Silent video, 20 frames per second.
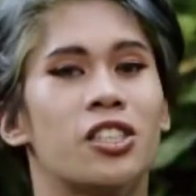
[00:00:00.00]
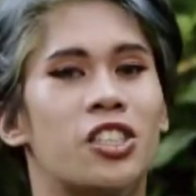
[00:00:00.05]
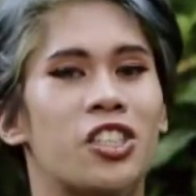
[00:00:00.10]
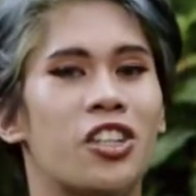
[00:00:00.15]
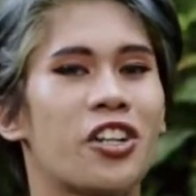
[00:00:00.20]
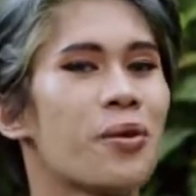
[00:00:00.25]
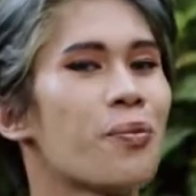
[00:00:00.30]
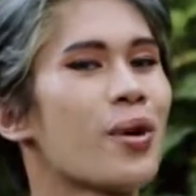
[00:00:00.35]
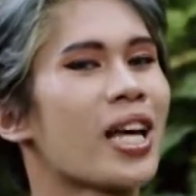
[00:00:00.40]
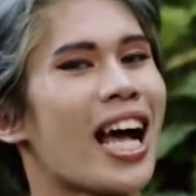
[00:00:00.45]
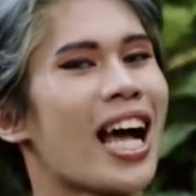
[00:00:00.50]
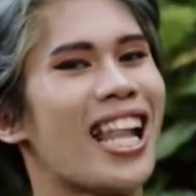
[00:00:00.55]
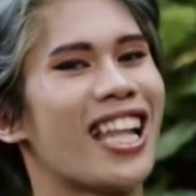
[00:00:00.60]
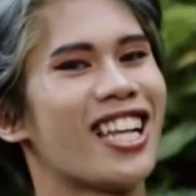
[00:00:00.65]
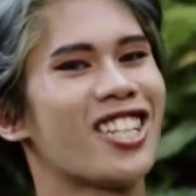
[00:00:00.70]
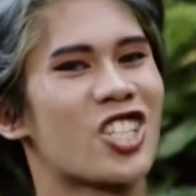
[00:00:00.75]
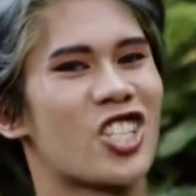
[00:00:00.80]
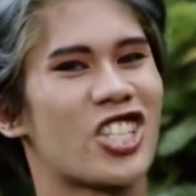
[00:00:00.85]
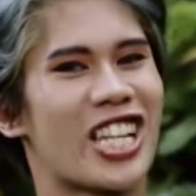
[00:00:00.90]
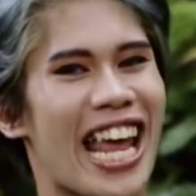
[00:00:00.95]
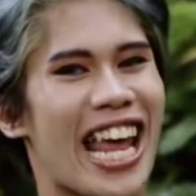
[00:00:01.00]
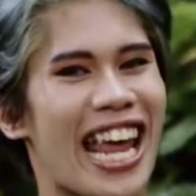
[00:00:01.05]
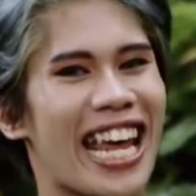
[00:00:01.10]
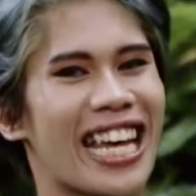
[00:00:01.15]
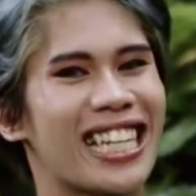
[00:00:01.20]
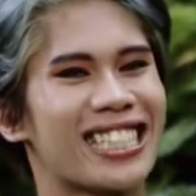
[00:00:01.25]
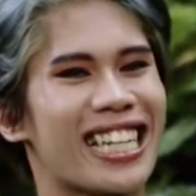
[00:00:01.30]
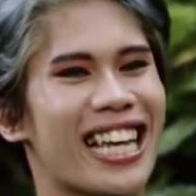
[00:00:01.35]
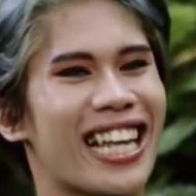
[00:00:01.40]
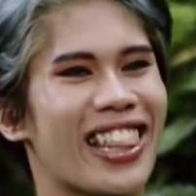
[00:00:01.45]
During my college
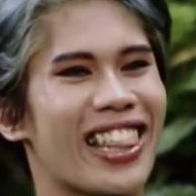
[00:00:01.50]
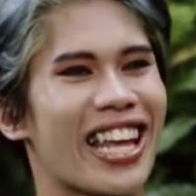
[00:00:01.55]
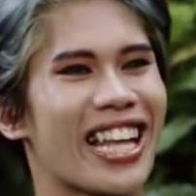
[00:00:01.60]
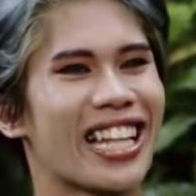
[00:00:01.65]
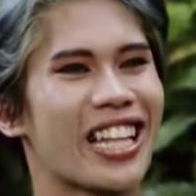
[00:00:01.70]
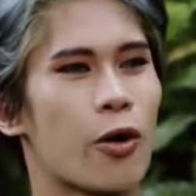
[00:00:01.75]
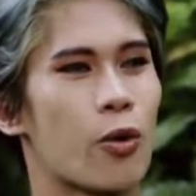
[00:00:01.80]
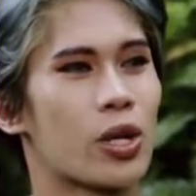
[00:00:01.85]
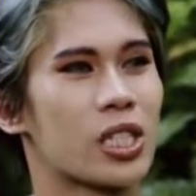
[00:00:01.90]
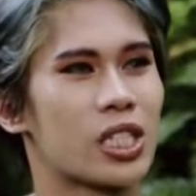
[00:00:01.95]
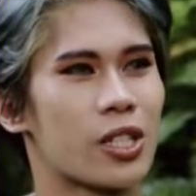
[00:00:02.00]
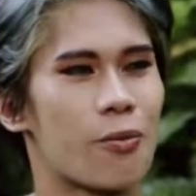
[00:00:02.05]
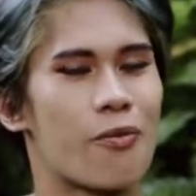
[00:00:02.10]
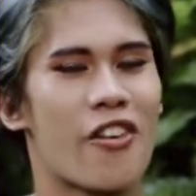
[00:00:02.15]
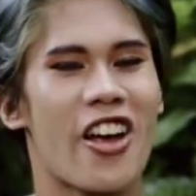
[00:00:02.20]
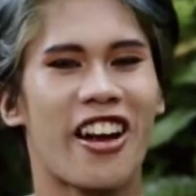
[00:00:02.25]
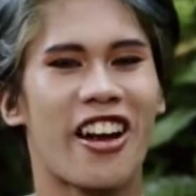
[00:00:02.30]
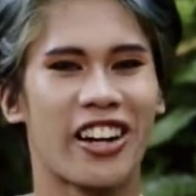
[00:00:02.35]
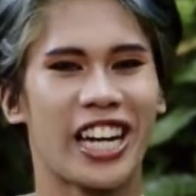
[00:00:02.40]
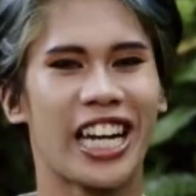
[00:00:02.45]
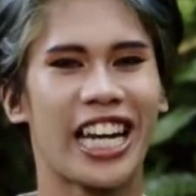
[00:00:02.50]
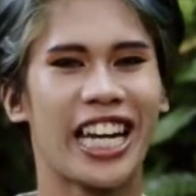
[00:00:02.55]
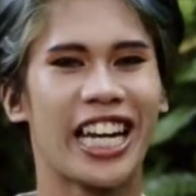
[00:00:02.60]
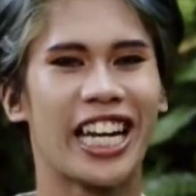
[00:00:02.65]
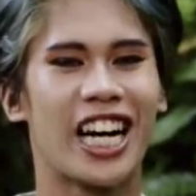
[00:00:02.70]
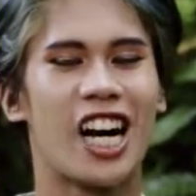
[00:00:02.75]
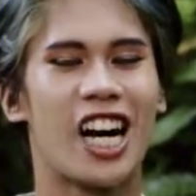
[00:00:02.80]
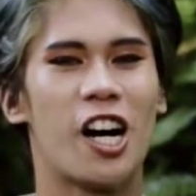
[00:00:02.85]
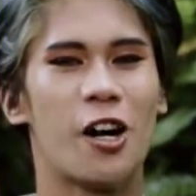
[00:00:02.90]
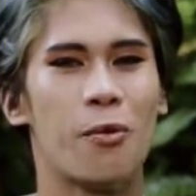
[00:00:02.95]
days, I think that was a
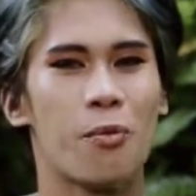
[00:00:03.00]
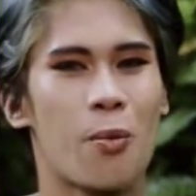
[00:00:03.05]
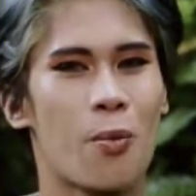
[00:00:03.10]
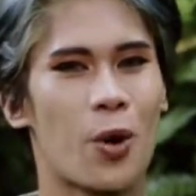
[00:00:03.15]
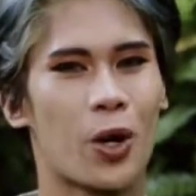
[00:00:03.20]
very um,